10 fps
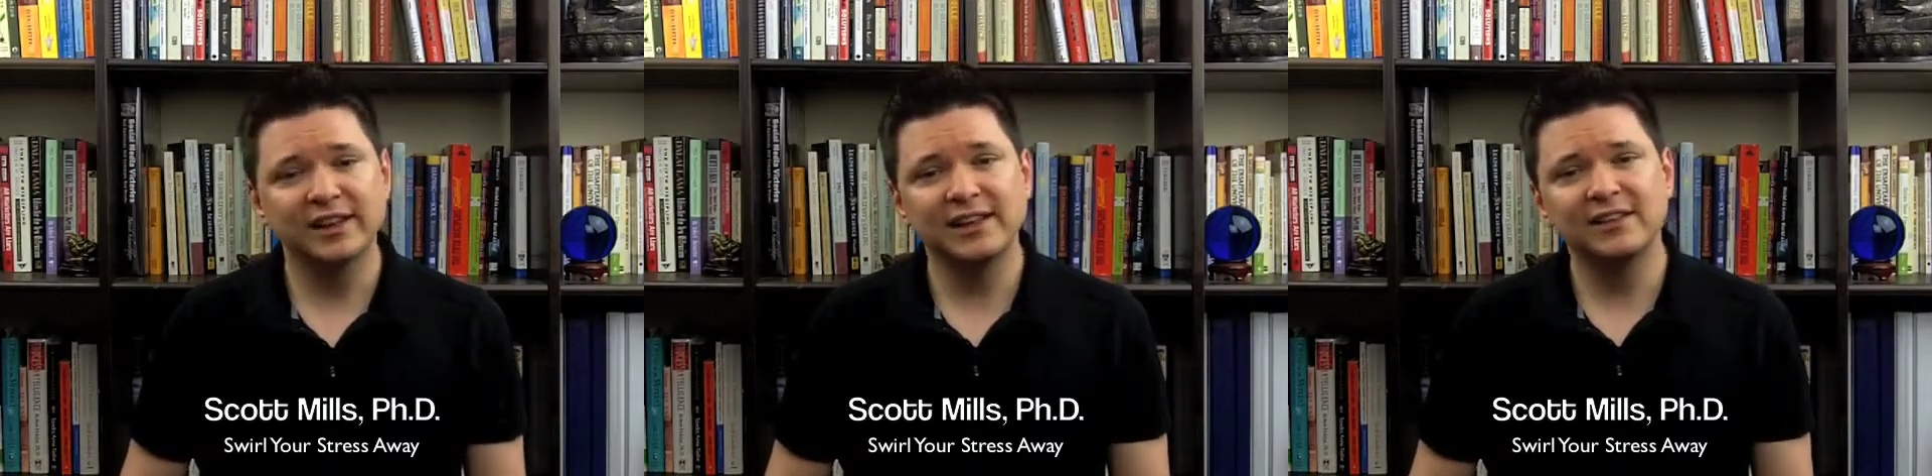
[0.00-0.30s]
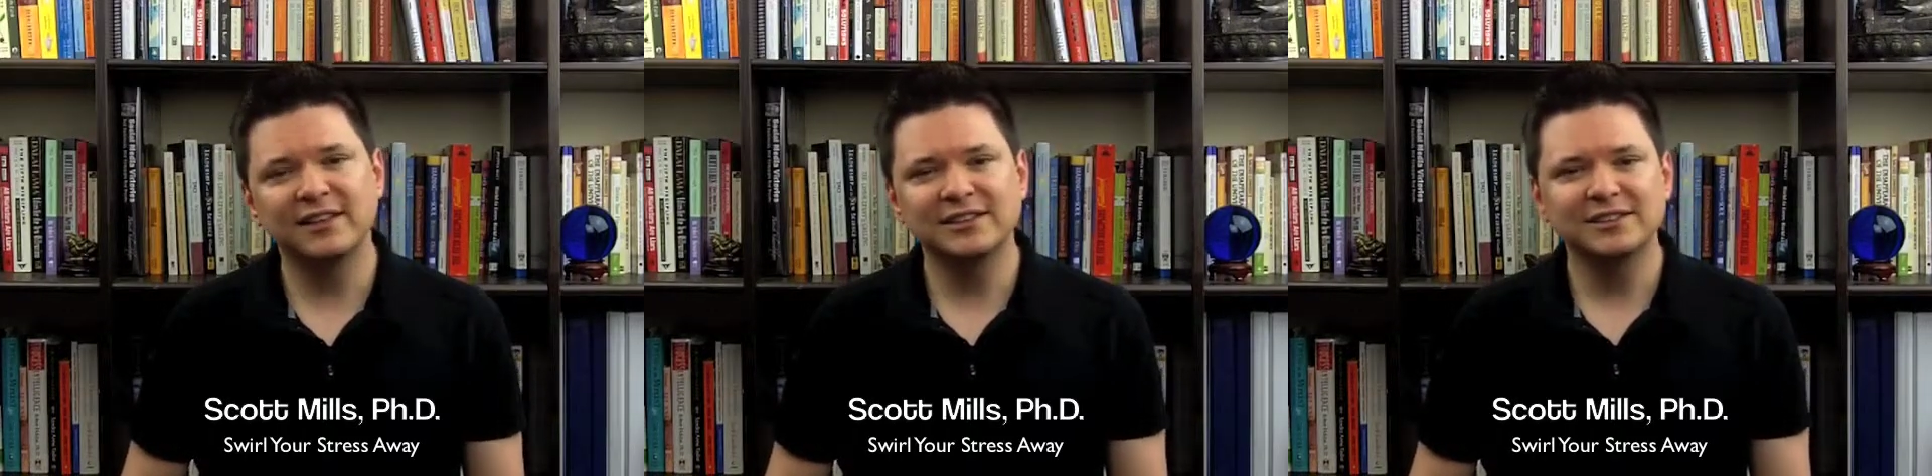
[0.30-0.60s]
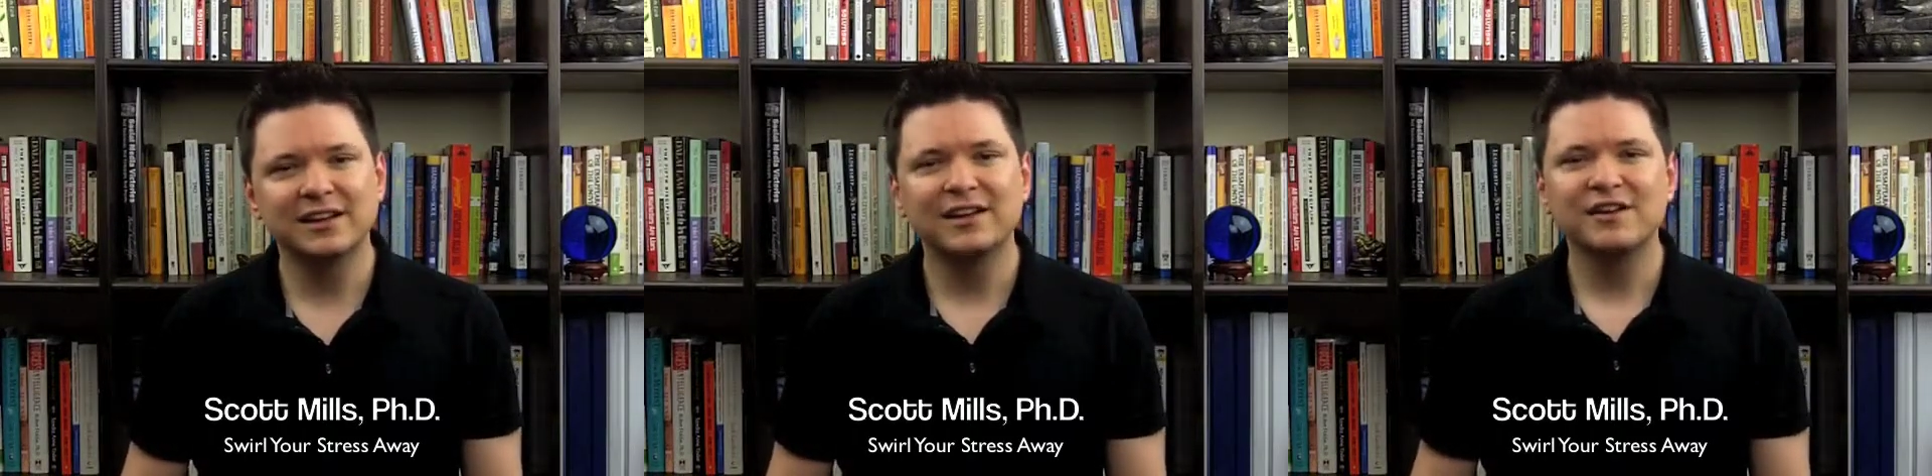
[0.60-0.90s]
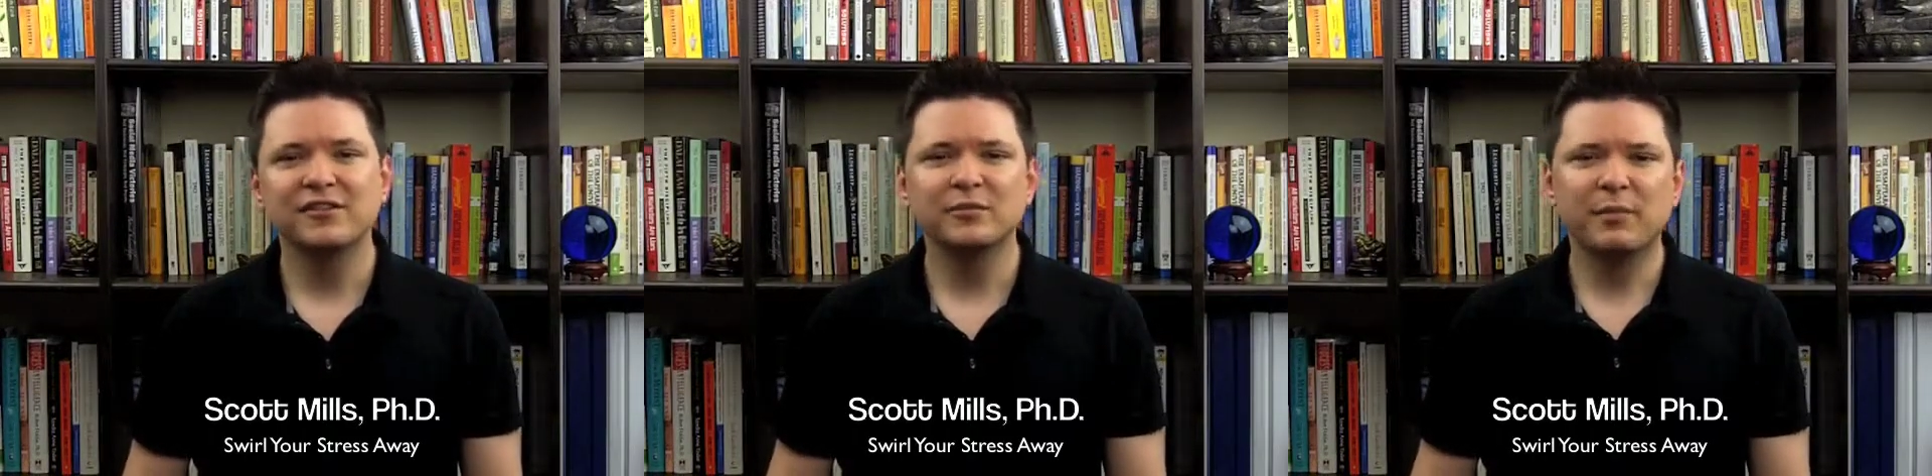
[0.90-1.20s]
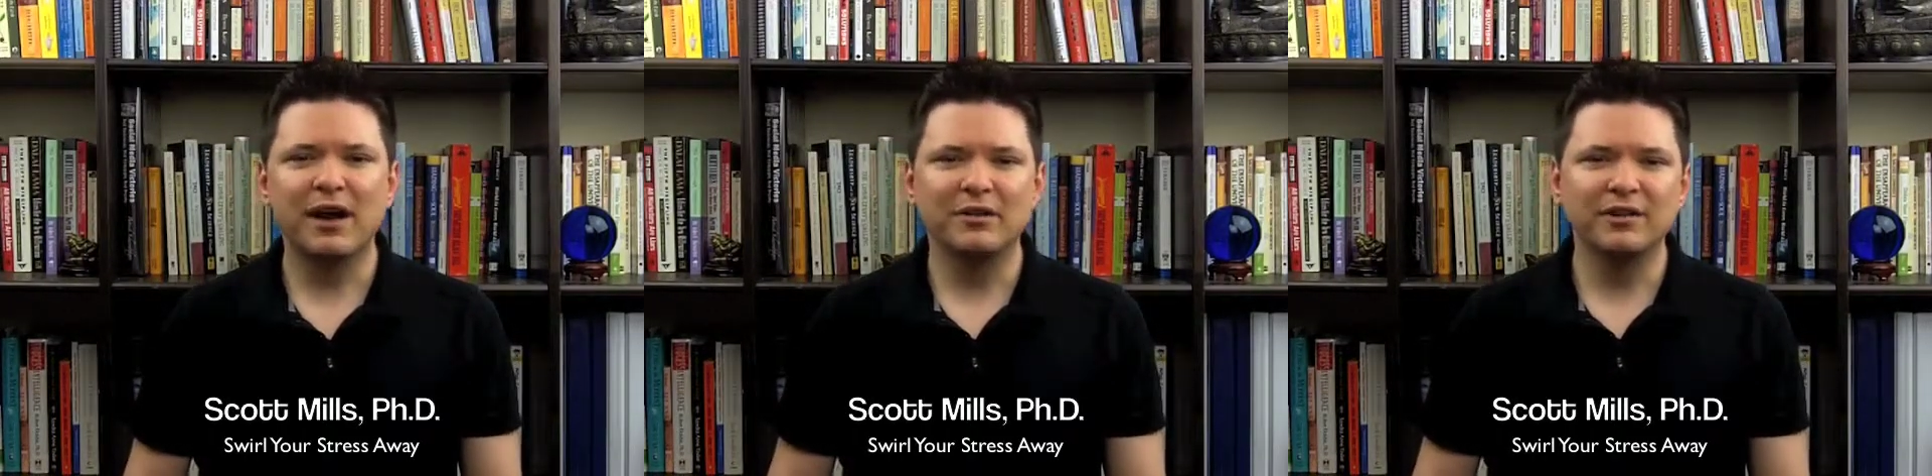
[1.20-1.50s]
into this
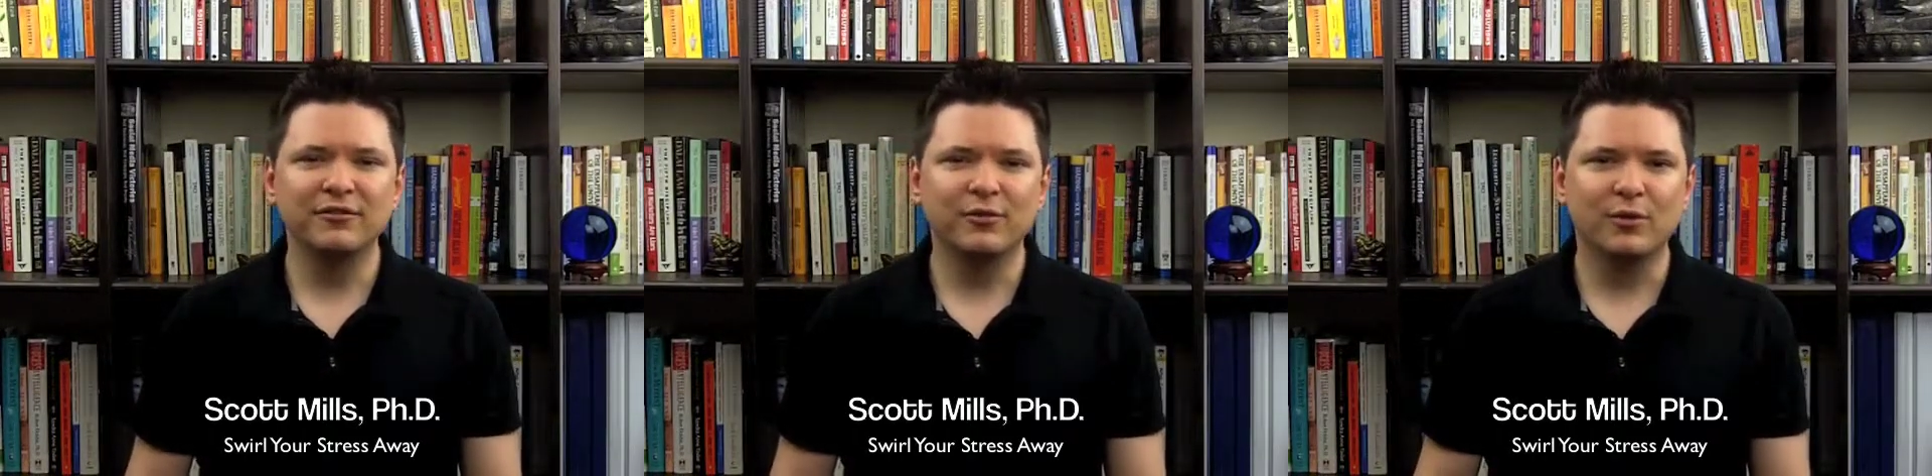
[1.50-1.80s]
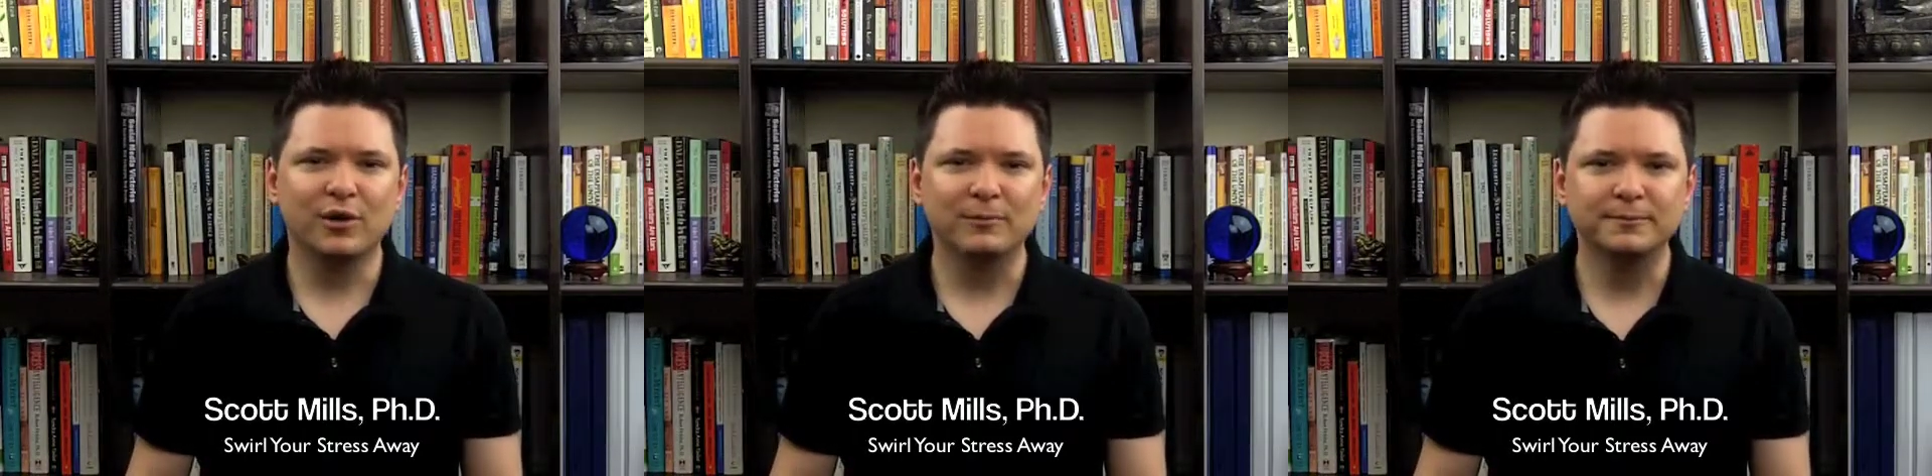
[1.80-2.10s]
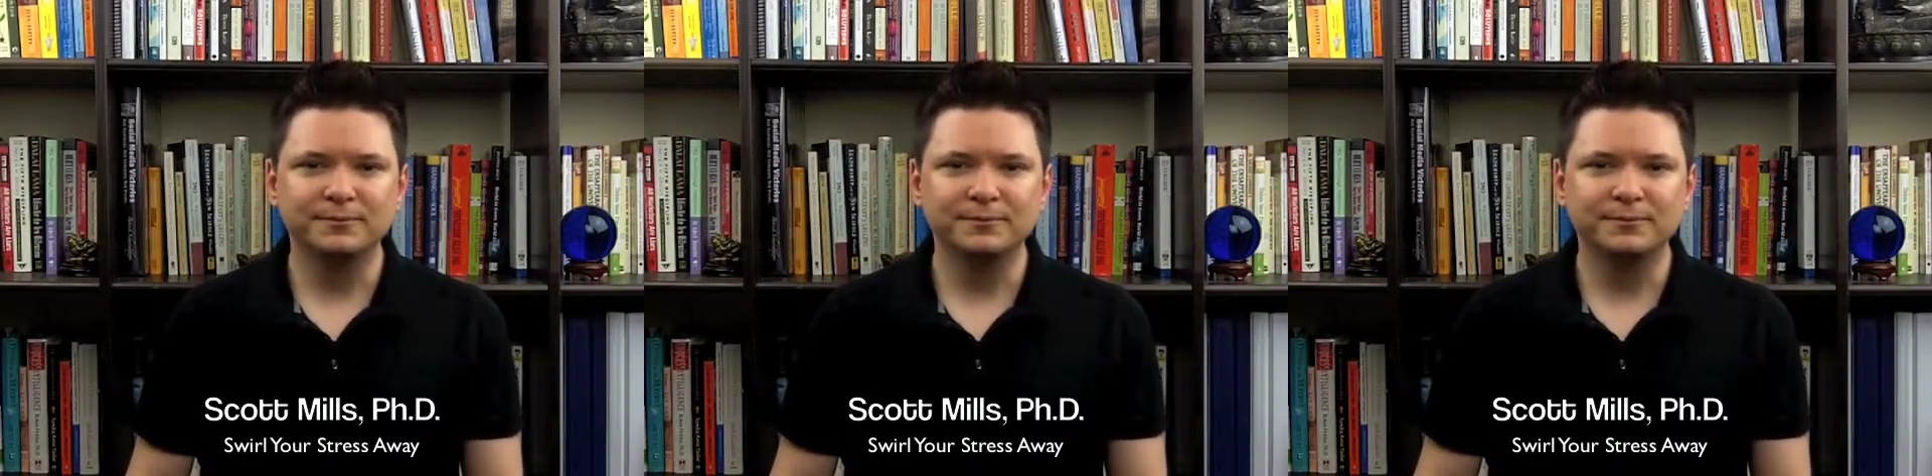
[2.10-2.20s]
spiraling form.